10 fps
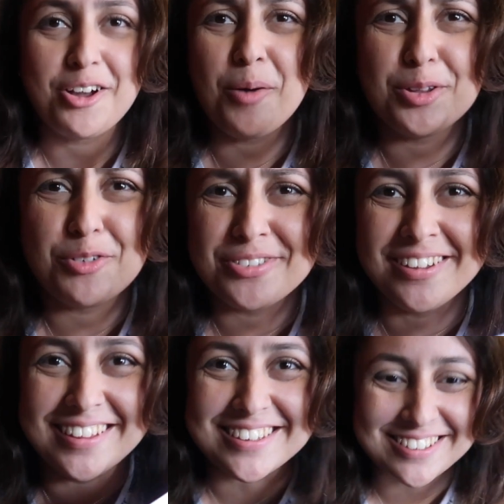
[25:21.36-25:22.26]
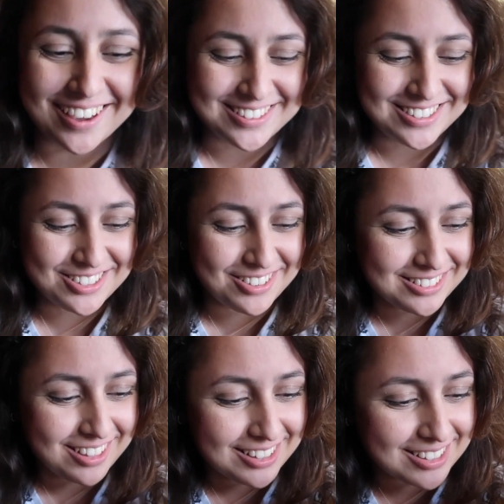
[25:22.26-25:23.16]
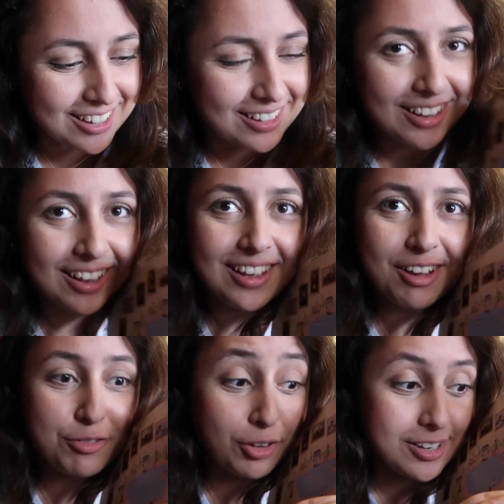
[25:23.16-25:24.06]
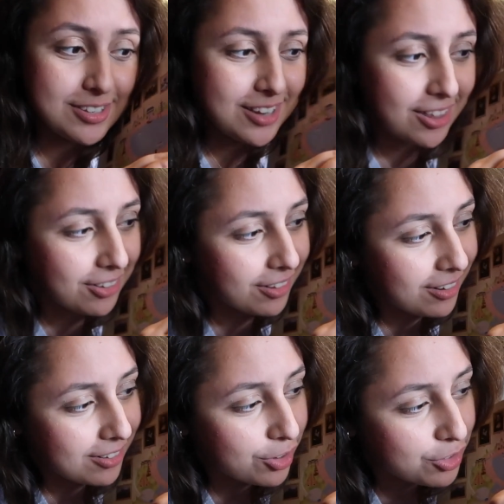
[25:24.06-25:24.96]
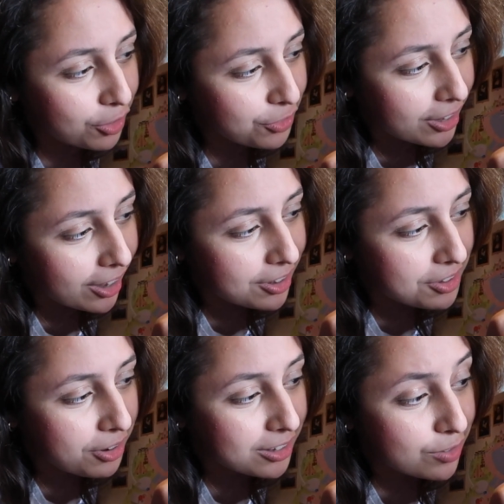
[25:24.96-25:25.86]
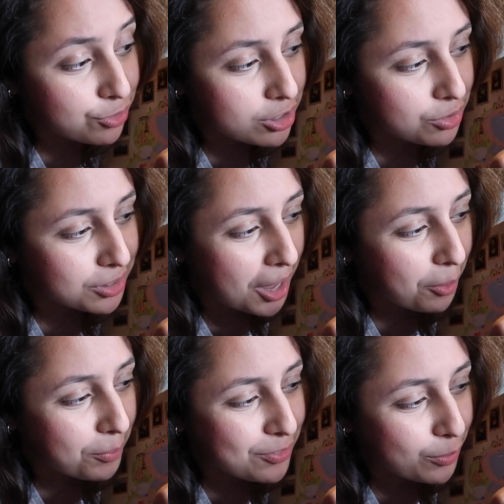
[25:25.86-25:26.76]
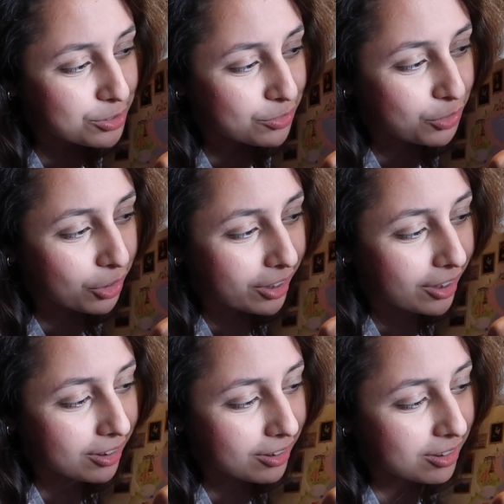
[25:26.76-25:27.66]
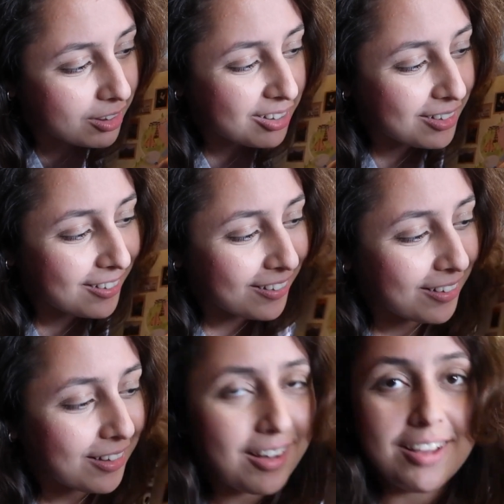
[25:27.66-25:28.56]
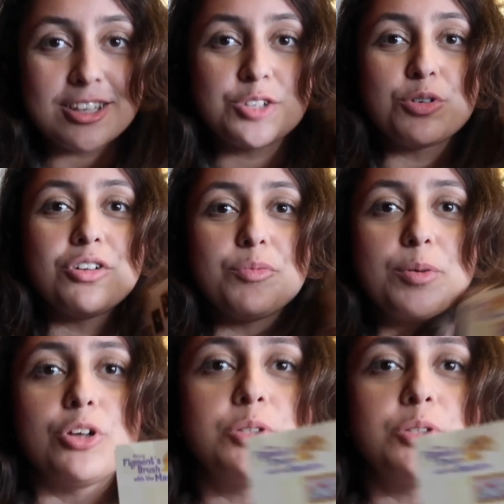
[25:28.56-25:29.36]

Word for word: Can't believe we've done this, guys. It's so exciting. I've done it together, let's not forget. You guys have genuinely helped me. If I wasn't vlogging, this would not have been